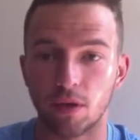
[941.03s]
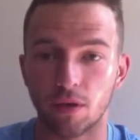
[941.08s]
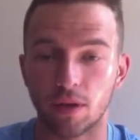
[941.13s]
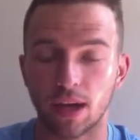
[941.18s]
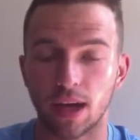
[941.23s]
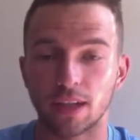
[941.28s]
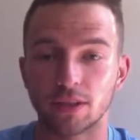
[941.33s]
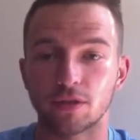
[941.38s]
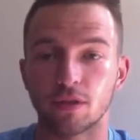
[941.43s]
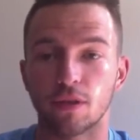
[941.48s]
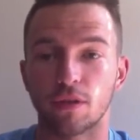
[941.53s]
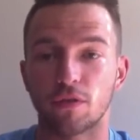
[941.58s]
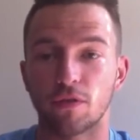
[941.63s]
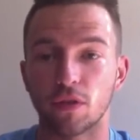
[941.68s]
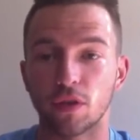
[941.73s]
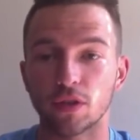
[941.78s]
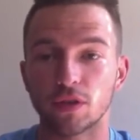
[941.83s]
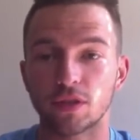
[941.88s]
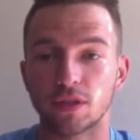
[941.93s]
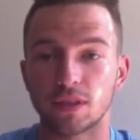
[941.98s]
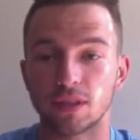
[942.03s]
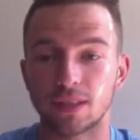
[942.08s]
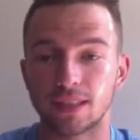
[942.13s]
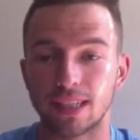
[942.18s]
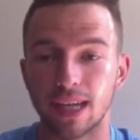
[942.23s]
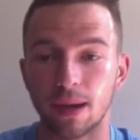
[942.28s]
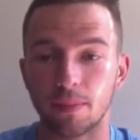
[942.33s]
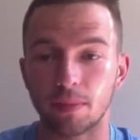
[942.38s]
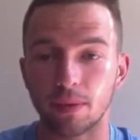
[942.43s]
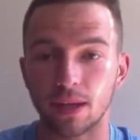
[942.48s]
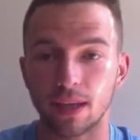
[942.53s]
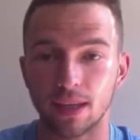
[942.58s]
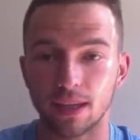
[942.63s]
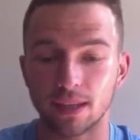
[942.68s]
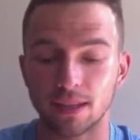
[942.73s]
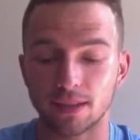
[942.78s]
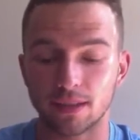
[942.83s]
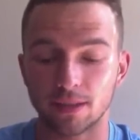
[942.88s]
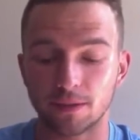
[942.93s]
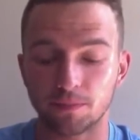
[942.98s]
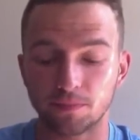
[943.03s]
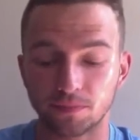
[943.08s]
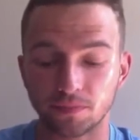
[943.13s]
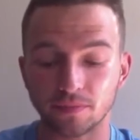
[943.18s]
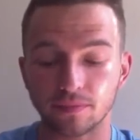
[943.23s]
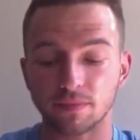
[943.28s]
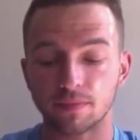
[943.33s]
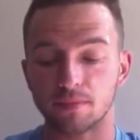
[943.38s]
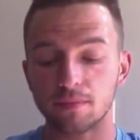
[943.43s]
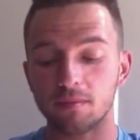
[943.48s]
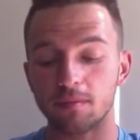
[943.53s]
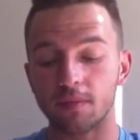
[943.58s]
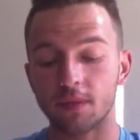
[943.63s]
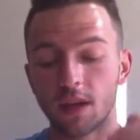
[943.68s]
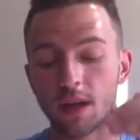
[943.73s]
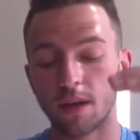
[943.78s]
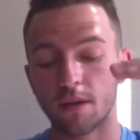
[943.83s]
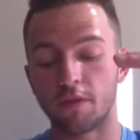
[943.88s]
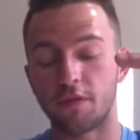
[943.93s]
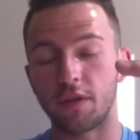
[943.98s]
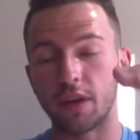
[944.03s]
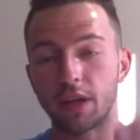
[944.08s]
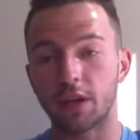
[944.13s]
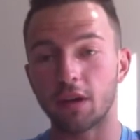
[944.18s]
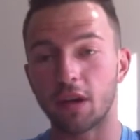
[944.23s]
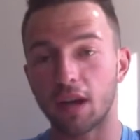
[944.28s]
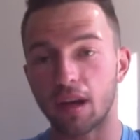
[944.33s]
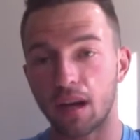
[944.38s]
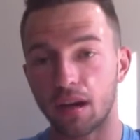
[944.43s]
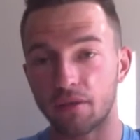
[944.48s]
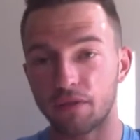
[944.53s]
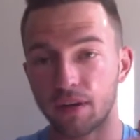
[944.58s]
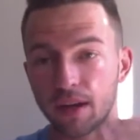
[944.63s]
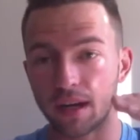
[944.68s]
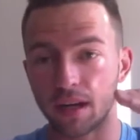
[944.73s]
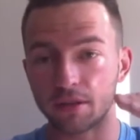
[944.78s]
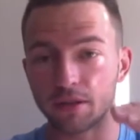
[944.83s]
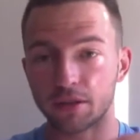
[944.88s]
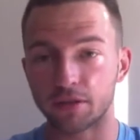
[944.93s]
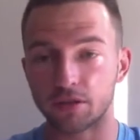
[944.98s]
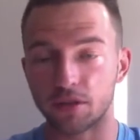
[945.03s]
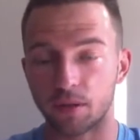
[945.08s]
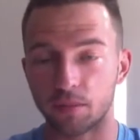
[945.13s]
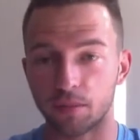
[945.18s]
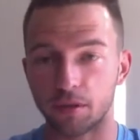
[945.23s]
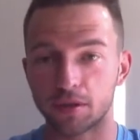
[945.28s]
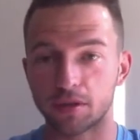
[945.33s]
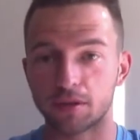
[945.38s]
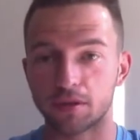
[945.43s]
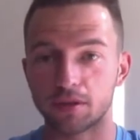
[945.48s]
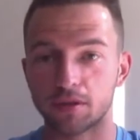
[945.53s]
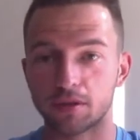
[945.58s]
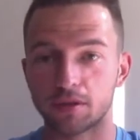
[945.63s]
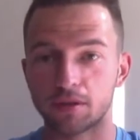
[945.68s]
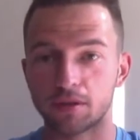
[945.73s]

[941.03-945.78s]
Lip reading: Okay, so the first step is figure out how to find out those numbers.